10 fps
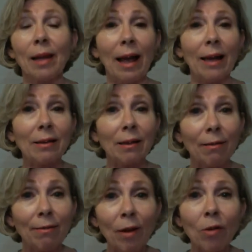And
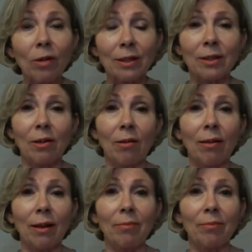focus on
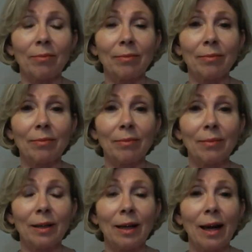them.
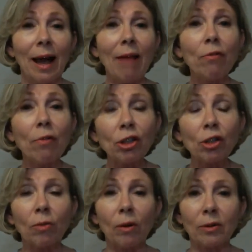Have
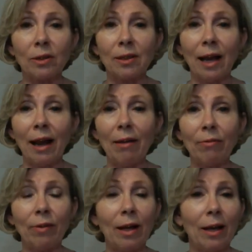rituals. Have